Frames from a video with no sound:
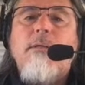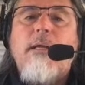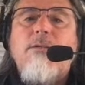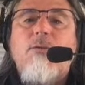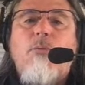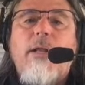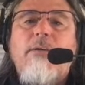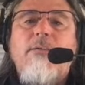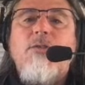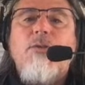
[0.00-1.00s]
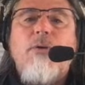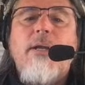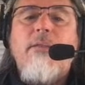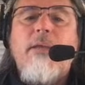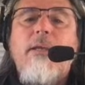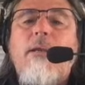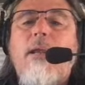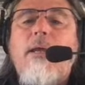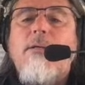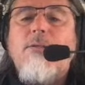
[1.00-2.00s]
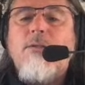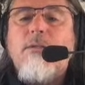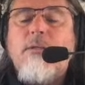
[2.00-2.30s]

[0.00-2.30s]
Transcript: That's the relative strength index.